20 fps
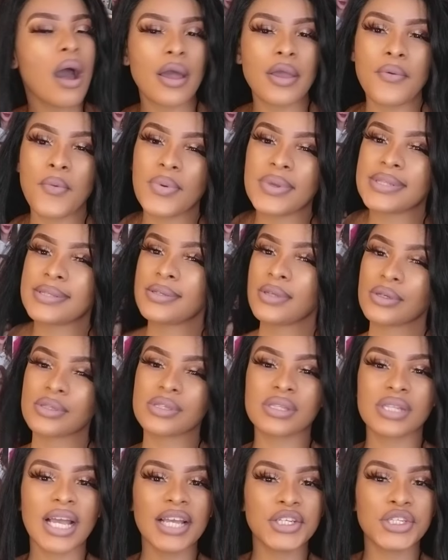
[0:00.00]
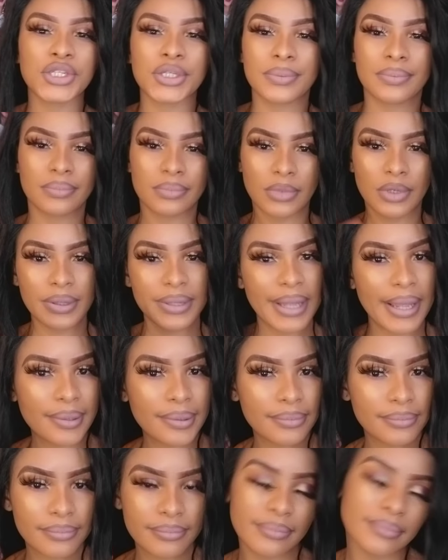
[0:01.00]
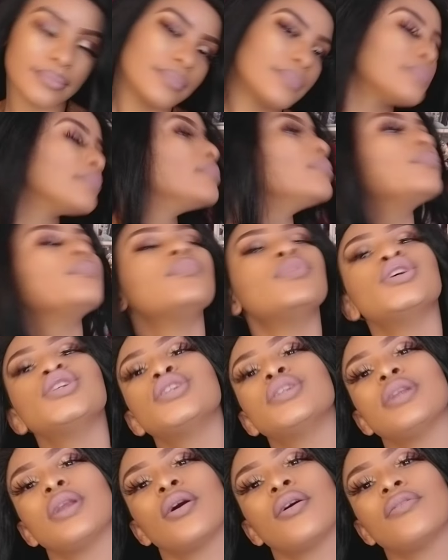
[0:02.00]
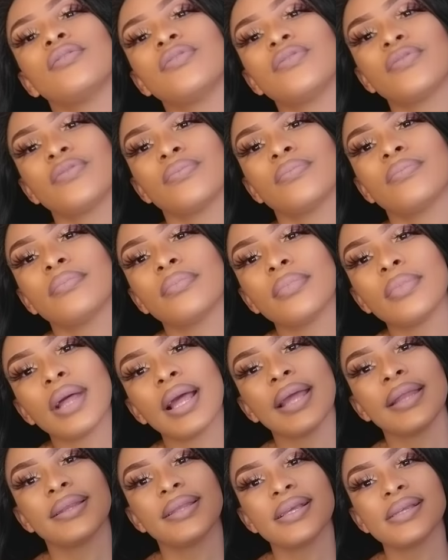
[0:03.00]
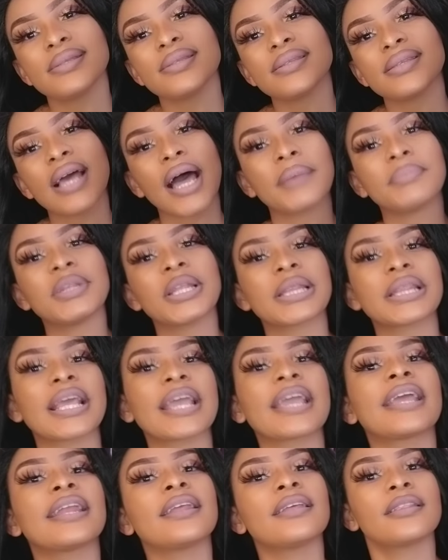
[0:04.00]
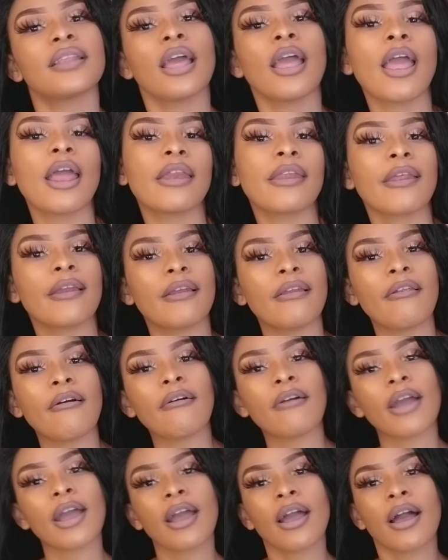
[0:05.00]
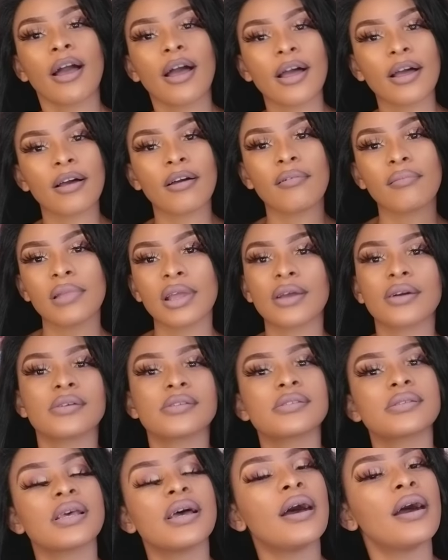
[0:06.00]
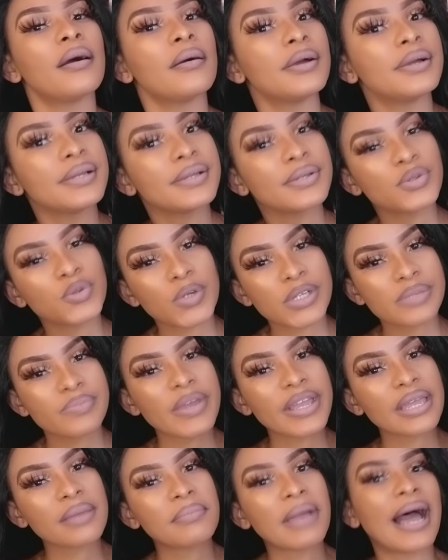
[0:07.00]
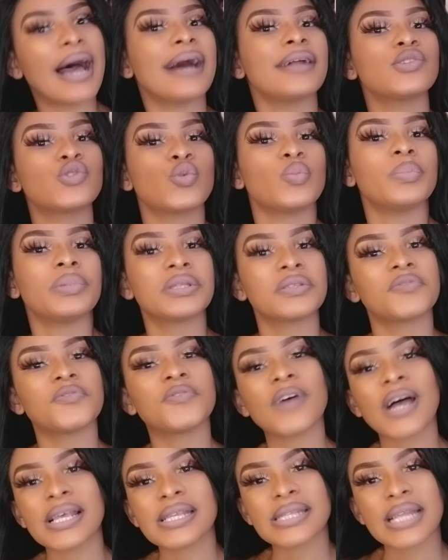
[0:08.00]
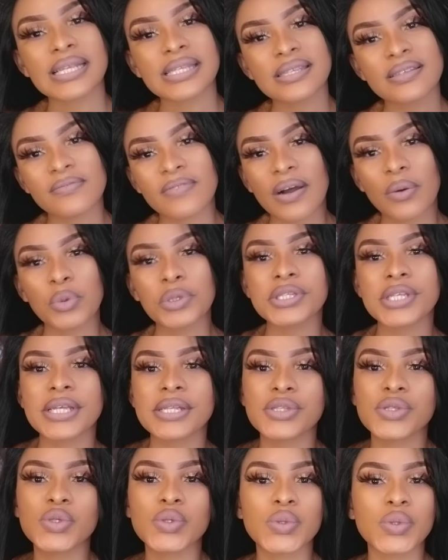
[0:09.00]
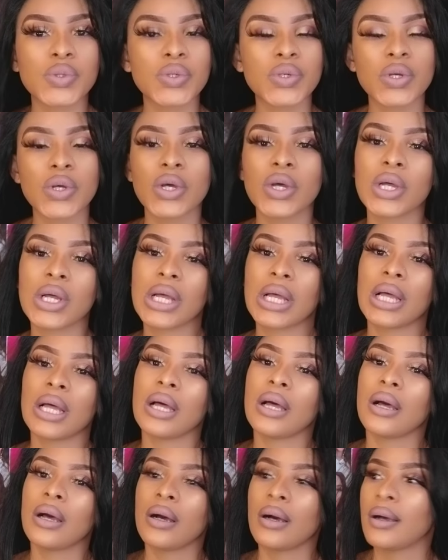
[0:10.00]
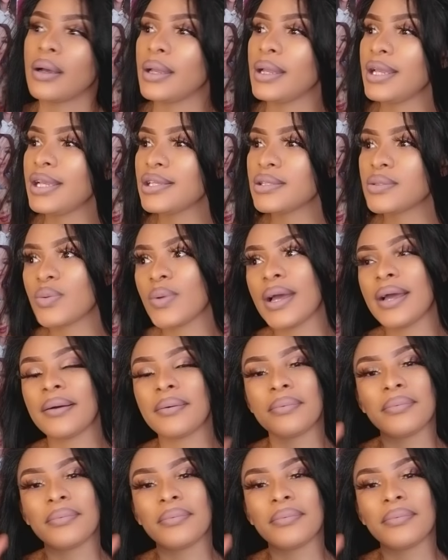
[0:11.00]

with your stash. Okay? Much love. And this, I'm not taking it any longer because it was making my heart to beat fast as if I wanted to. Israel,